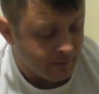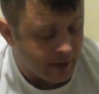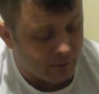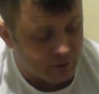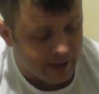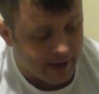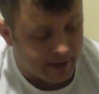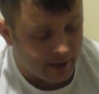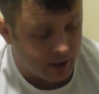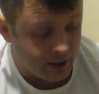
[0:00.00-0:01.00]
It was then
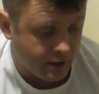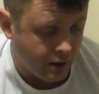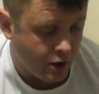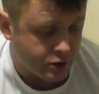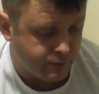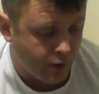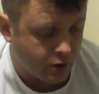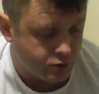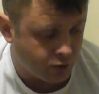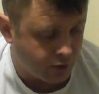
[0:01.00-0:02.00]
in a large
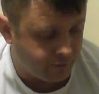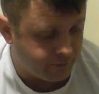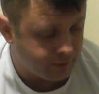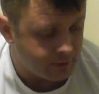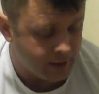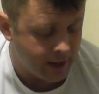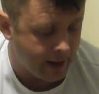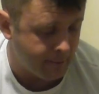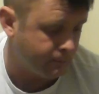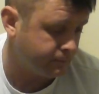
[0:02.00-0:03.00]
box, sort of
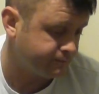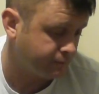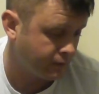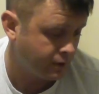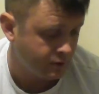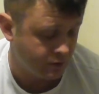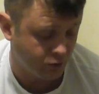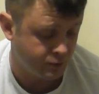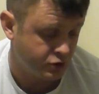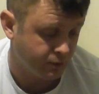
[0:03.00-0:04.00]

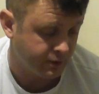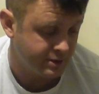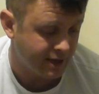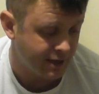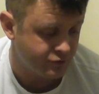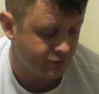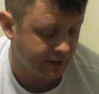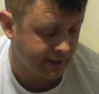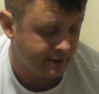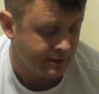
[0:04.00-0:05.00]
almost double the size
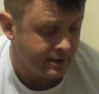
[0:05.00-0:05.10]
really,